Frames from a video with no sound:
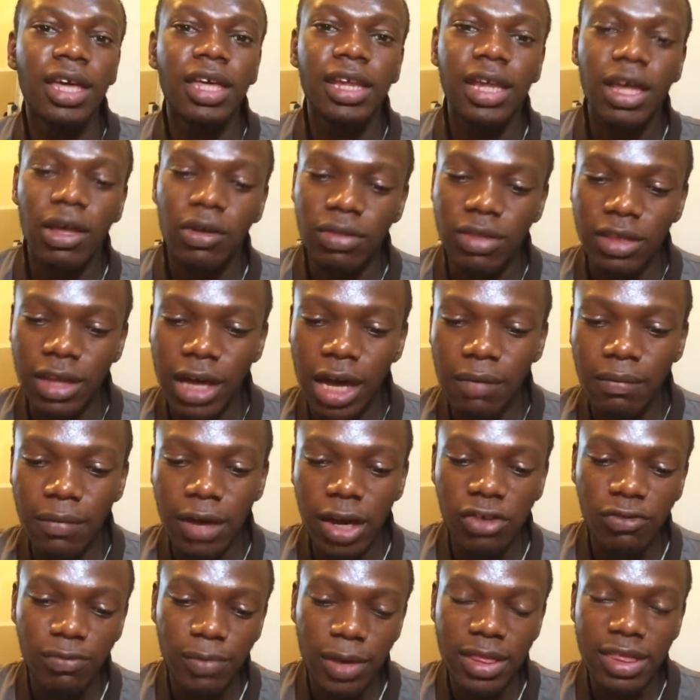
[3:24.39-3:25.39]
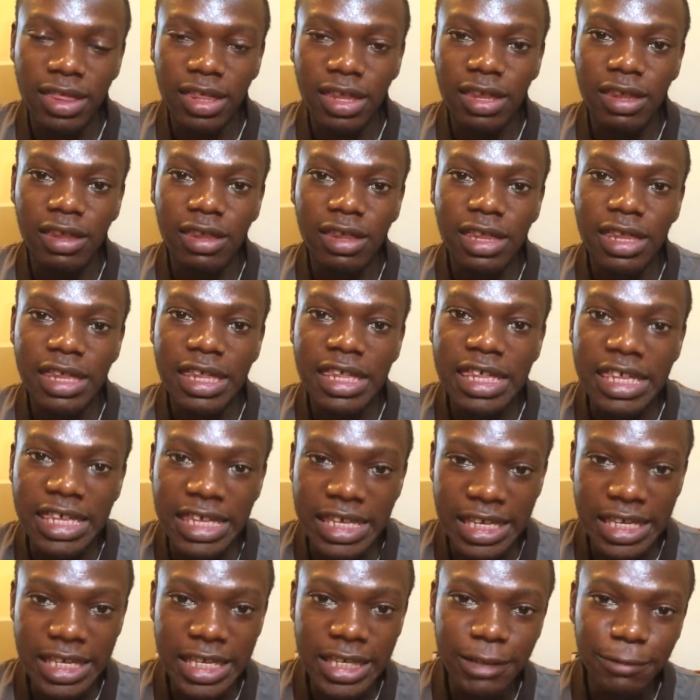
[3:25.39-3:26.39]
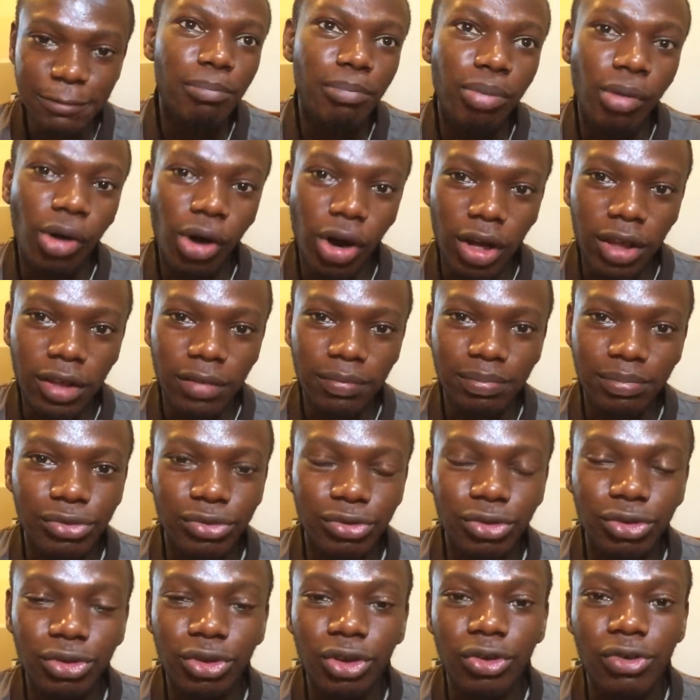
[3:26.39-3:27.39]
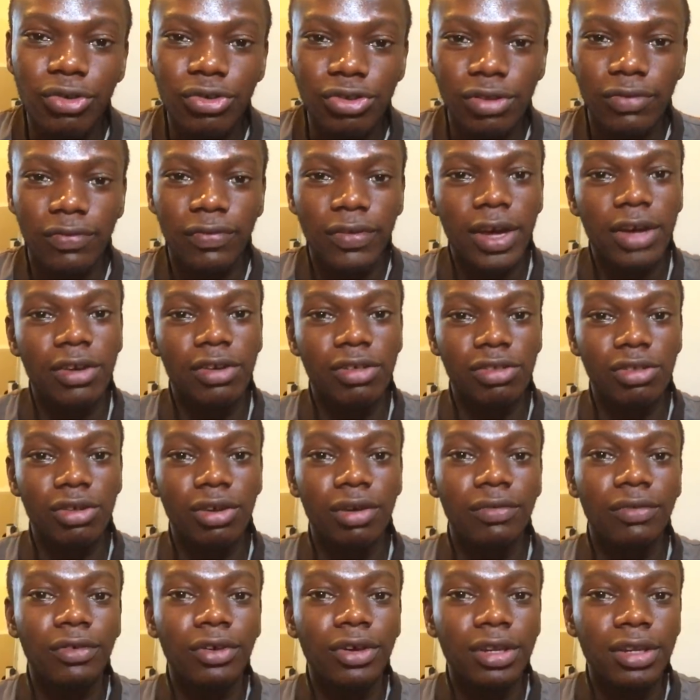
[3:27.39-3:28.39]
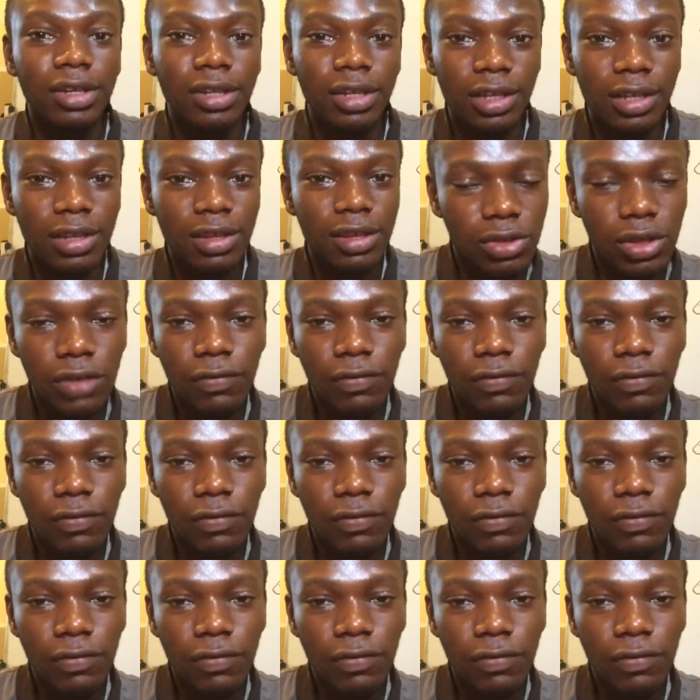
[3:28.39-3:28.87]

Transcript: Now, time management is key, but do not crucify yourself on this.